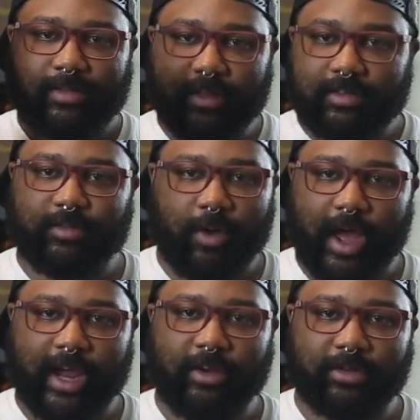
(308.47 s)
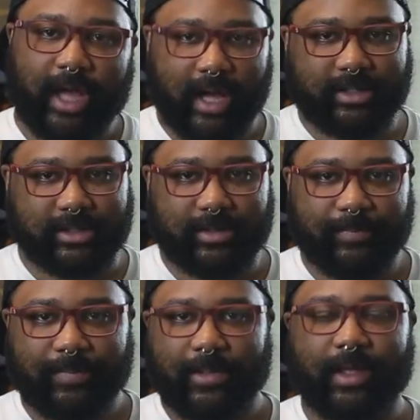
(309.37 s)
this is why I ain't no doctor.
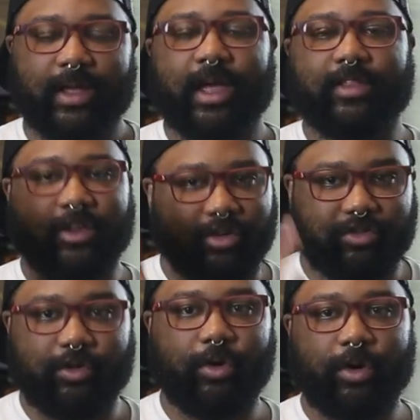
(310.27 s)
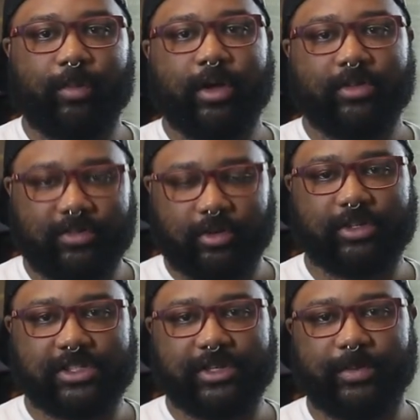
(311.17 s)
And then you show them Surgeon
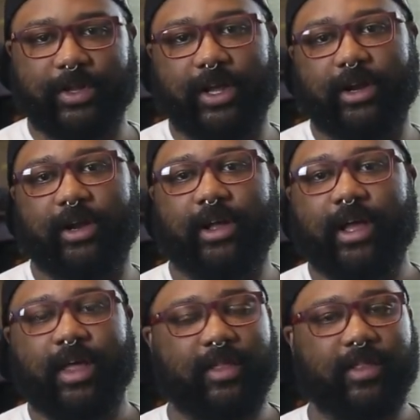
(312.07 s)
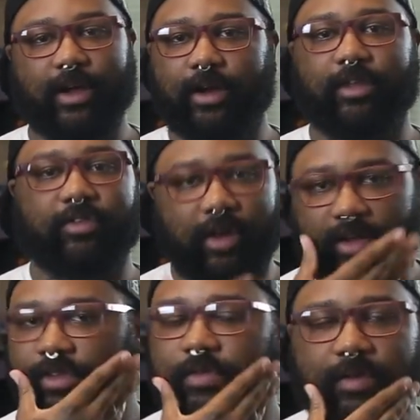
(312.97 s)
Simulator. And then they're gonna
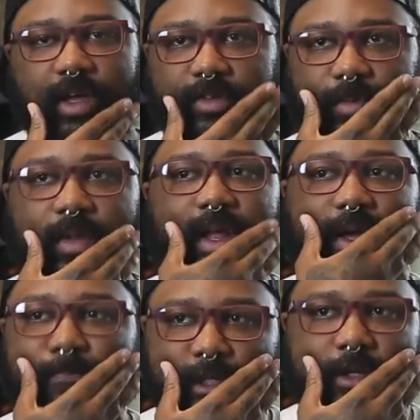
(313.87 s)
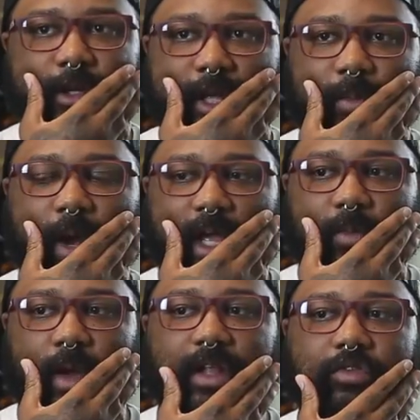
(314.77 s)
scratch their face and be like, he right, he
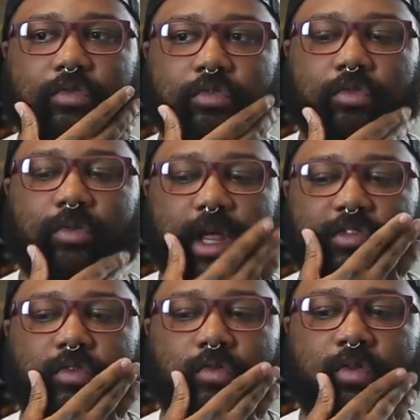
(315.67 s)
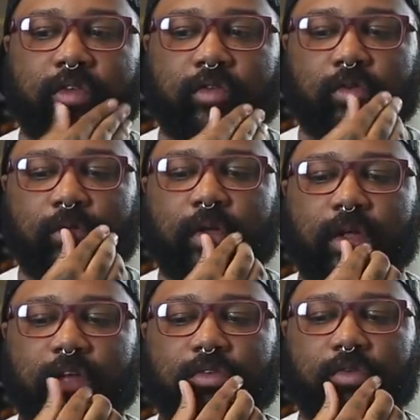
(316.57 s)
right, true, true, that's true, that's true,
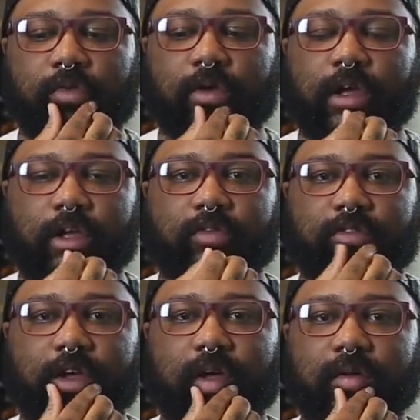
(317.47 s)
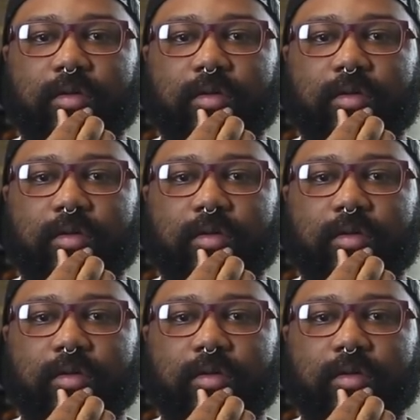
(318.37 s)
that's true, you suck.